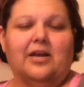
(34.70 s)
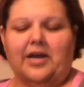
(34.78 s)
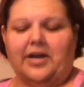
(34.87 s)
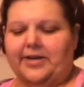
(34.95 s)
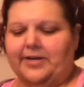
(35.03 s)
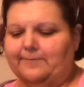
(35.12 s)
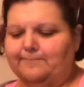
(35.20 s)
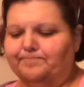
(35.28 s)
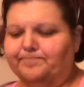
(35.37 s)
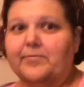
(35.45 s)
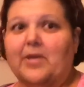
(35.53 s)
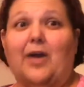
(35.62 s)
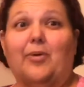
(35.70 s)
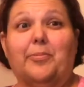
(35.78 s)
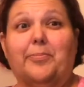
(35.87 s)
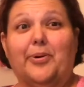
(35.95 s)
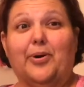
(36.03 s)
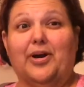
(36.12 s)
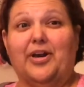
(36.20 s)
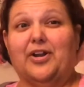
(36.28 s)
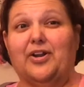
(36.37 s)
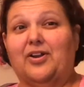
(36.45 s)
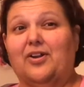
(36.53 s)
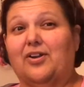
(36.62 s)
Um, I will put
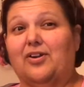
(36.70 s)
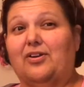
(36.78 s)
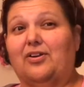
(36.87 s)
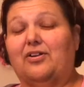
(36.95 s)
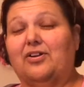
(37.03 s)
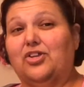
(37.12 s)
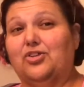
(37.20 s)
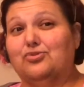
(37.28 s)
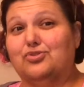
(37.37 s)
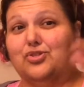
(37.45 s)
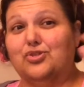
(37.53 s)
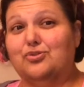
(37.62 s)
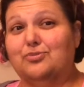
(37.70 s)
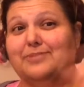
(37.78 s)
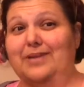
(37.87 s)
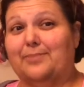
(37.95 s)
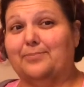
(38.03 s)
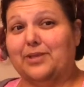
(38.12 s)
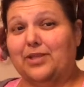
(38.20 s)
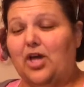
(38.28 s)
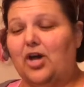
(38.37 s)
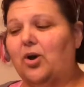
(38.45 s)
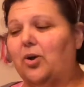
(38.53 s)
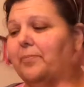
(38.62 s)
her YouTube down
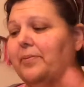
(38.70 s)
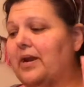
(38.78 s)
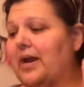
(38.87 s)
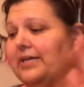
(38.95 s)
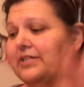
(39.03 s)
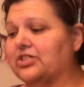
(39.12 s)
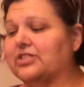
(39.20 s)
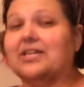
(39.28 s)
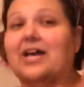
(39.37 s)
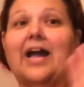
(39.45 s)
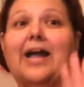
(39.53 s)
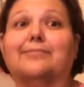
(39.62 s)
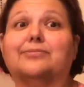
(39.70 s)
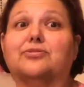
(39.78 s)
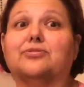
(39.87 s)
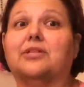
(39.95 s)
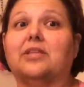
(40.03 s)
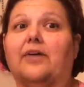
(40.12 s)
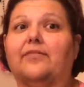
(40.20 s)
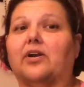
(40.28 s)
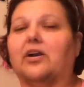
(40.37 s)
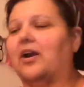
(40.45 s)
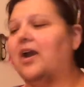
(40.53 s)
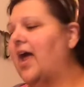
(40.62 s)
below, but I just, I absolutely love
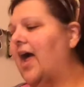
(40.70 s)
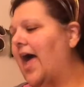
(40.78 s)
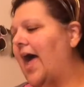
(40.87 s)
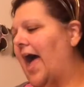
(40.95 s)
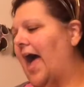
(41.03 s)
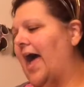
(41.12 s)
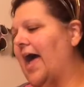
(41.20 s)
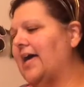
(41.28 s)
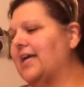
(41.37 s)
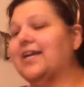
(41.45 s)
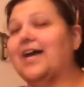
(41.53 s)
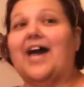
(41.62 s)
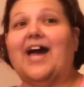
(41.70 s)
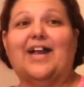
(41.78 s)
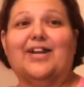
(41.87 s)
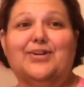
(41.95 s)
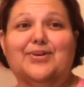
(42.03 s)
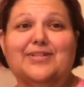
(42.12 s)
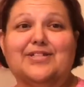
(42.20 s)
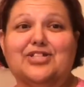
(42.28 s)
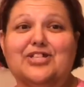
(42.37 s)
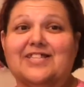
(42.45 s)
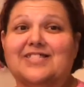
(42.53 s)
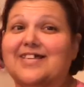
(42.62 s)
her. And I know that
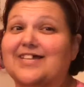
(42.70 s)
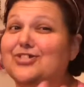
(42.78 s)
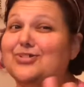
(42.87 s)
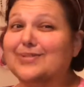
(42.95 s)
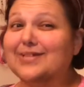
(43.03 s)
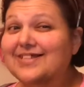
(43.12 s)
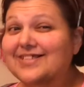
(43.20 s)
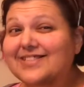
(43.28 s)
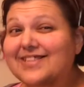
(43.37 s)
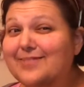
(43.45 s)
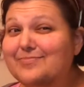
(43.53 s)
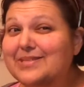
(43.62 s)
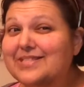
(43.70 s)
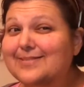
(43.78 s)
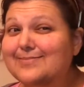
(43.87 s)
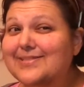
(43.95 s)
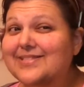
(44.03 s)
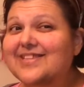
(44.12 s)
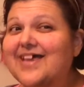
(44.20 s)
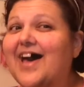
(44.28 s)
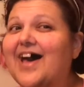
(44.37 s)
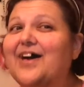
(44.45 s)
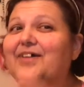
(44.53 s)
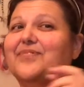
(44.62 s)
she had said she was going to send me some
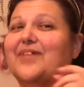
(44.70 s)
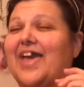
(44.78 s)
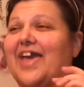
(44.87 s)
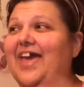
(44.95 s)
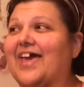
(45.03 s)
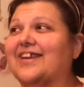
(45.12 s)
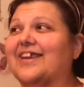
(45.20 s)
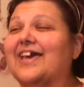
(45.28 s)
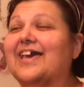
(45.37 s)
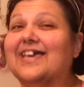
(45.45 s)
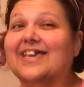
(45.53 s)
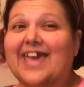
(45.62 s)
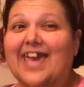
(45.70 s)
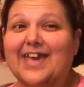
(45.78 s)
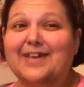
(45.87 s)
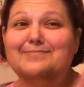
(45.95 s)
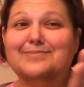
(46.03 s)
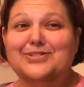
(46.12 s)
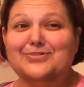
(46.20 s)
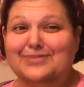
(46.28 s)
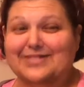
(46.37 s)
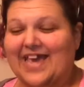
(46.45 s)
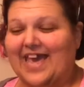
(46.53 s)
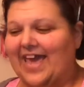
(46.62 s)
stuff, and it came
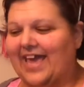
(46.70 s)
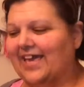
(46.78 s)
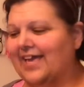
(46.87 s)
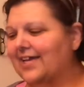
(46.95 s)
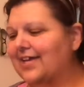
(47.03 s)
today.